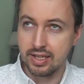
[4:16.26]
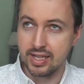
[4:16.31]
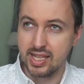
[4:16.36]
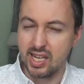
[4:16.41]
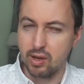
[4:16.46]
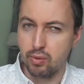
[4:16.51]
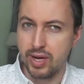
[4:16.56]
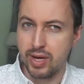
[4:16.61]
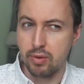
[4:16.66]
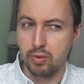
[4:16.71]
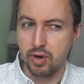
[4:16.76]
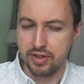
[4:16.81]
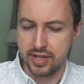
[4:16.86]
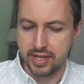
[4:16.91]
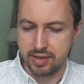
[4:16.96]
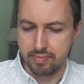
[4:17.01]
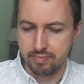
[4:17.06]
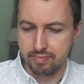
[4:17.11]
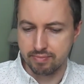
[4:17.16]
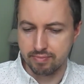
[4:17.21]
Now where was
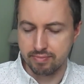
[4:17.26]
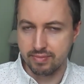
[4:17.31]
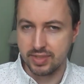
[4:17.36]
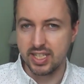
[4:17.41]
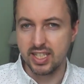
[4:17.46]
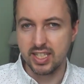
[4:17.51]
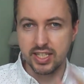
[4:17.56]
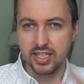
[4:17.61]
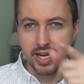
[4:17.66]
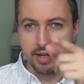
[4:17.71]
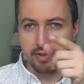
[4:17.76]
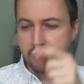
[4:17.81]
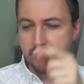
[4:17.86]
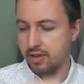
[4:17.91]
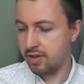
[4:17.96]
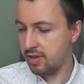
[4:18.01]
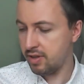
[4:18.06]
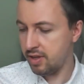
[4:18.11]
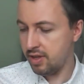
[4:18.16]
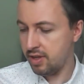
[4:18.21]
I? Yes,
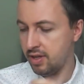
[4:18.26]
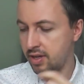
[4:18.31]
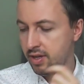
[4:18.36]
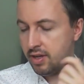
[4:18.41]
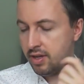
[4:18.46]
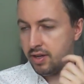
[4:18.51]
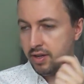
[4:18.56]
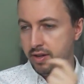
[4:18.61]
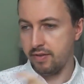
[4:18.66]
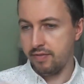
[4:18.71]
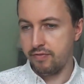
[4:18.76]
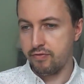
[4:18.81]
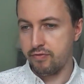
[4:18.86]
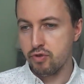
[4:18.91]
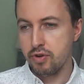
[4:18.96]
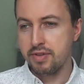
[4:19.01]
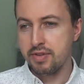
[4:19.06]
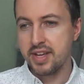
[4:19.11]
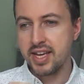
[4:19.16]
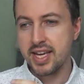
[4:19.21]

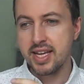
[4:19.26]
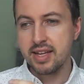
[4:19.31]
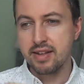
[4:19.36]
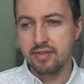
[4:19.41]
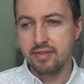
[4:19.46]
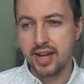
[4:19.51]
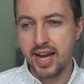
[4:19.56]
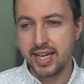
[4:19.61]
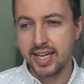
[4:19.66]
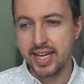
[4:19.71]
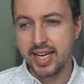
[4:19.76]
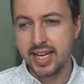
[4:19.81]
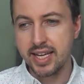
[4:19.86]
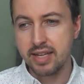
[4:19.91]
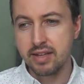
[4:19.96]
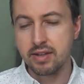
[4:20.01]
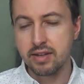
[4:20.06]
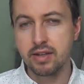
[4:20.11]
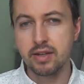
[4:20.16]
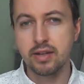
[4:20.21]
fruity,
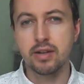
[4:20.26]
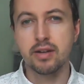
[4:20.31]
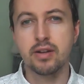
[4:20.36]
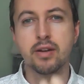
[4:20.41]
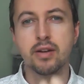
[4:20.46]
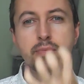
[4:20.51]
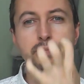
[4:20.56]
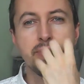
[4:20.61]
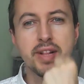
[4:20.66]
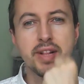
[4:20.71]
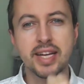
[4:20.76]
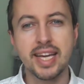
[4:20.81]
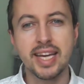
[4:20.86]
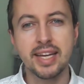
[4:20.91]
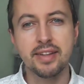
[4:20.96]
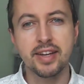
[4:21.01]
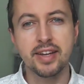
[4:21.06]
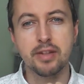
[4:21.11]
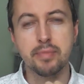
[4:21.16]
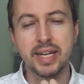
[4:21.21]
tangy, bit of
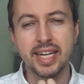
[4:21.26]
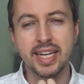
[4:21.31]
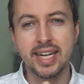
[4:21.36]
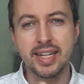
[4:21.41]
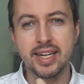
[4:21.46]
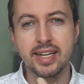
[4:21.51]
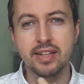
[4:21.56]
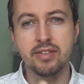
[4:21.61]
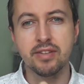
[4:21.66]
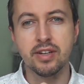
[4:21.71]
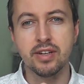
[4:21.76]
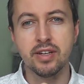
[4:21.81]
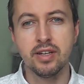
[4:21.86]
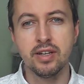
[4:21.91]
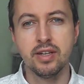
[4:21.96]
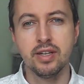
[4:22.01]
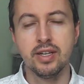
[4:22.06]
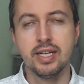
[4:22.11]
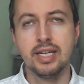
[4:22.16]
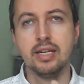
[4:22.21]
heat at the beginning.
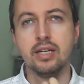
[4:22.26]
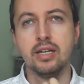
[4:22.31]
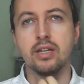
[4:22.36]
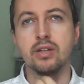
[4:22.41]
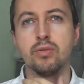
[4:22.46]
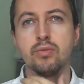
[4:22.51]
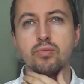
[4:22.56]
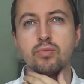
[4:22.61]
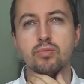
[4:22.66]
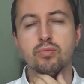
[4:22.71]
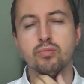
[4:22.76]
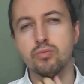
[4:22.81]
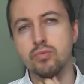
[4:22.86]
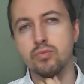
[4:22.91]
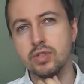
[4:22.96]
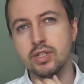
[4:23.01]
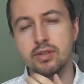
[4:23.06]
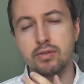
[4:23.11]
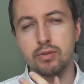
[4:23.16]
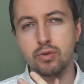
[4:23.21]

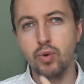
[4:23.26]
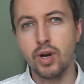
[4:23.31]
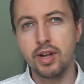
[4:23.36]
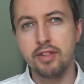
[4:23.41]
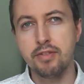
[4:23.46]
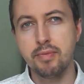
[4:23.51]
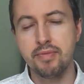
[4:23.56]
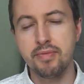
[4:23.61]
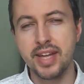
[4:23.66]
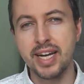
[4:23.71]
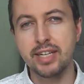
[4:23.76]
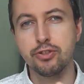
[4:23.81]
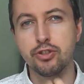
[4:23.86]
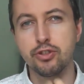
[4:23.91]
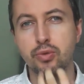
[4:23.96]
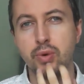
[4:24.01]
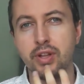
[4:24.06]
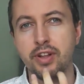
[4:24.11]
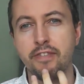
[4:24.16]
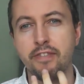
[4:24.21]
Uh, quite
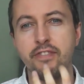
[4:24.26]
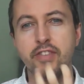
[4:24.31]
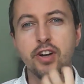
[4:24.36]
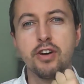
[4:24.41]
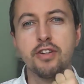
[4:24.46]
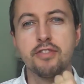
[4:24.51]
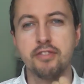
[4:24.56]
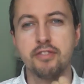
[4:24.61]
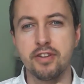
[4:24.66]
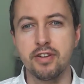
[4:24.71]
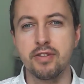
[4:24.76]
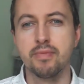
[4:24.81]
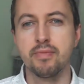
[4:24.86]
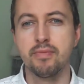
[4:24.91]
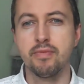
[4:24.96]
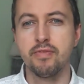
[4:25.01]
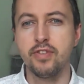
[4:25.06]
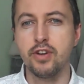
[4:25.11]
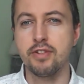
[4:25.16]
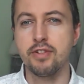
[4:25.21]
substantial on the first
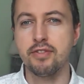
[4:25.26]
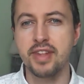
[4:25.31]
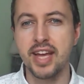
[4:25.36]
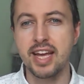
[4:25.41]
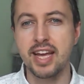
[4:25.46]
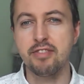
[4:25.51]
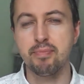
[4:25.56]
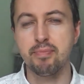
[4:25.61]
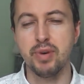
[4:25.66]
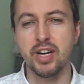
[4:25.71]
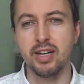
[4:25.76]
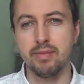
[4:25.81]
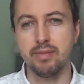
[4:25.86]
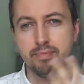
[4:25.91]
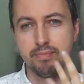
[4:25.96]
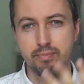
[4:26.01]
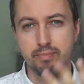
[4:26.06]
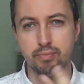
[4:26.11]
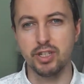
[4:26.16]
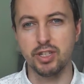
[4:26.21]
first taste, but
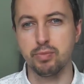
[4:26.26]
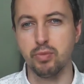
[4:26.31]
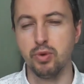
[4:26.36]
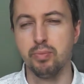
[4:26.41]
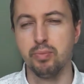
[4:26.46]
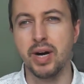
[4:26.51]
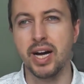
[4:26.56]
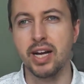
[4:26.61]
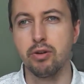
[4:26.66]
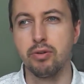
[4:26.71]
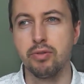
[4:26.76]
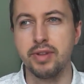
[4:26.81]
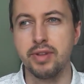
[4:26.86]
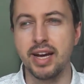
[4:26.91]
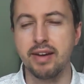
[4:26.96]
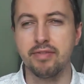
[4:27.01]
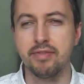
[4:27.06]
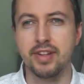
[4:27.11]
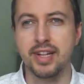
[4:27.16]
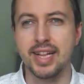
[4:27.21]
much more mild
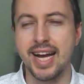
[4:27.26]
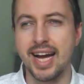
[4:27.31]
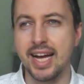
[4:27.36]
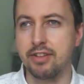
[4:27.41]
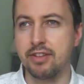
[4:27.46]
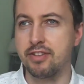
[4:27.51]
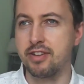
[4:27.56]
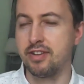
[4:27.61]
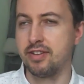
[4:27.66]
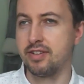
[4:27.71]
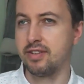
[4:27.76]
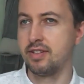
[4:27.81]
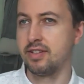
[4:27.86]
after that.